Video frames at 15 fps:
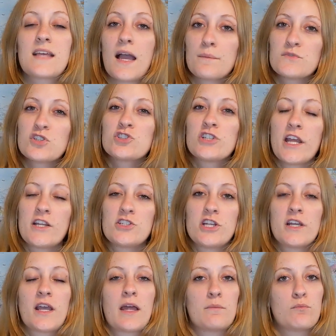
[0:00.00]
Times are
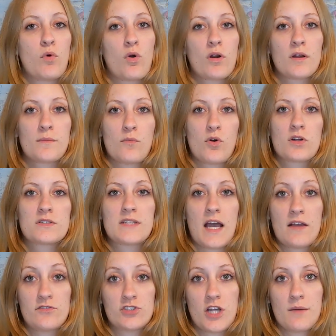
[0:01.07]
changing and more
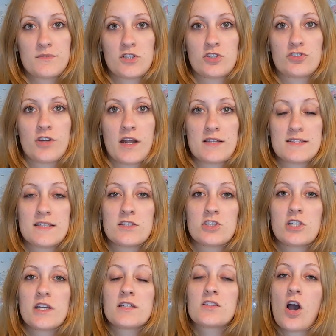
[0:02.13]
dive shops are
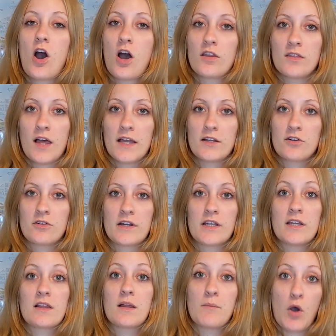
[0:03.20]
transitioning to online
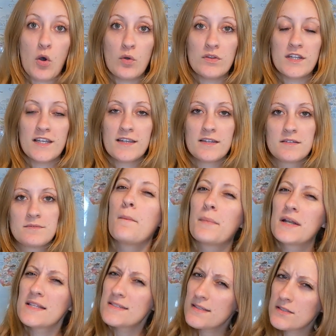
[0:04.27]
curriculum only. But
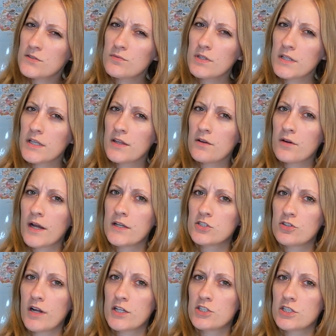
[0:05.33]
is this really the right
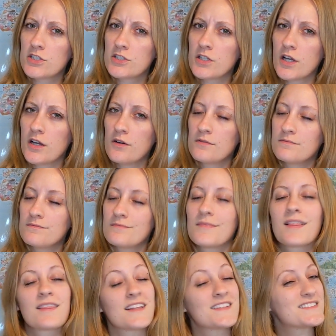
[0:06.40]
direction to go?
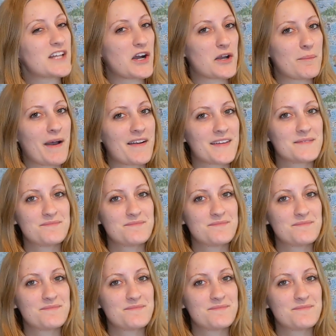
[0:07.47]
Let's talk about it.